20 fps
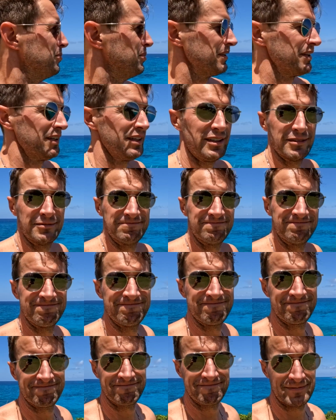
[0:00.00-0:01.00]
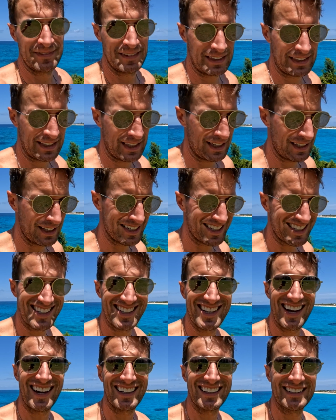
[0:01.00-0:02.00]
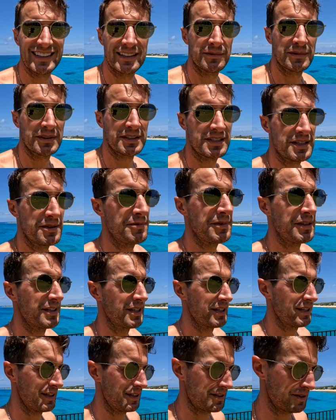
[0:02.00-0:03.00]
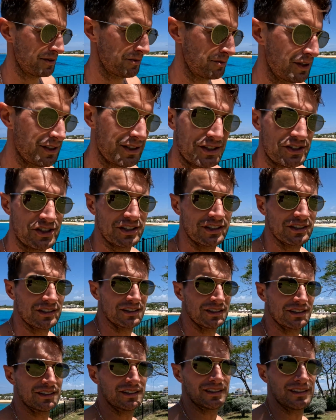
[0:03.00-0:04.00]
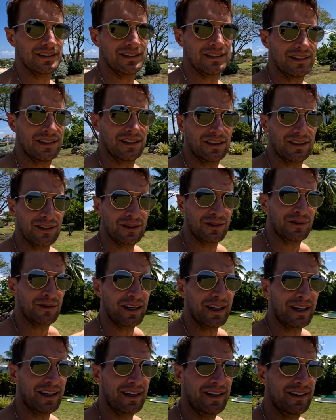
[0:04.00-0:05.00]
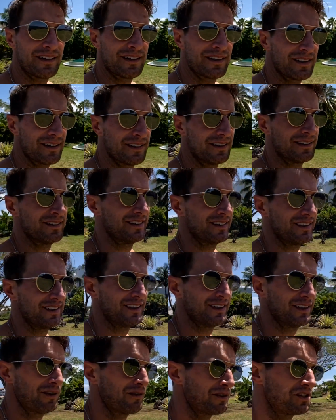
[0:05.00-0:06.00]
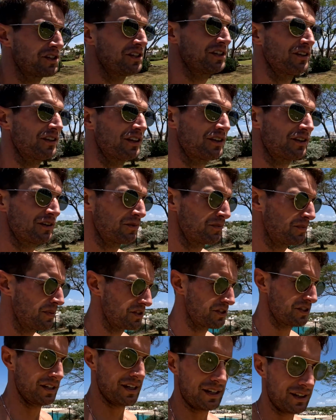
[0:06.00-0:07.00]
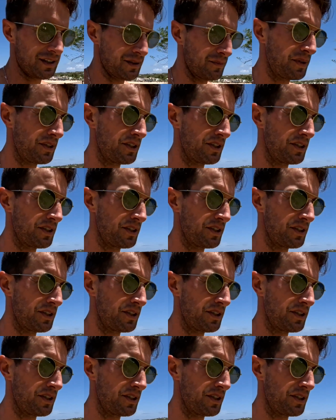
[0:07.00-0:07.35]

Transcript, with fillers: But yeah, kind of socked in with seaweed today, so we're gonna chill right here, which, you know, you go to the beach to hang at the